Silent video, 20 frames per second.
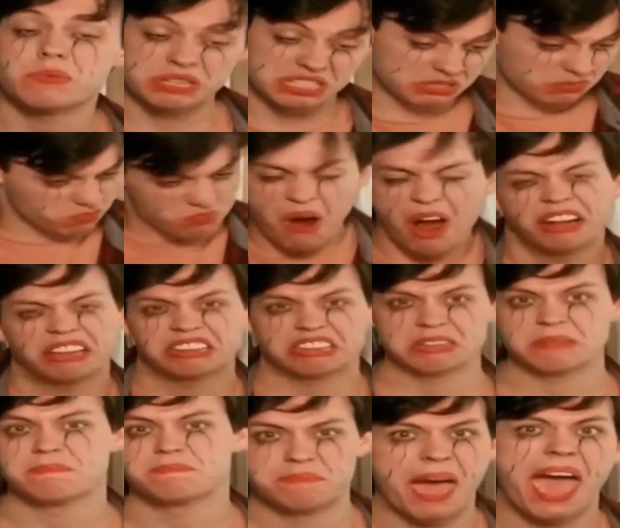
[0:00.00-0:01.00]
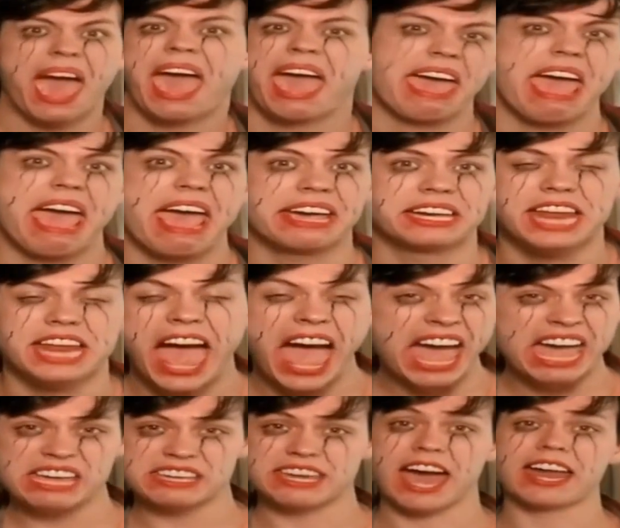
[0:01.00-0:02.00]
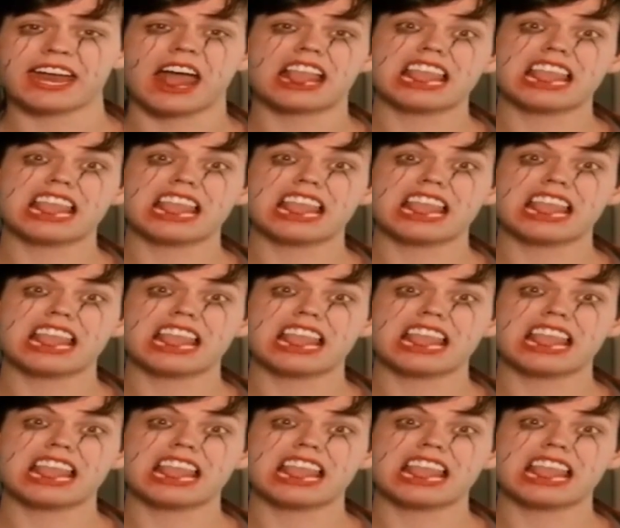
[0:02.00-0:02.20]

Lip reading: And the reveal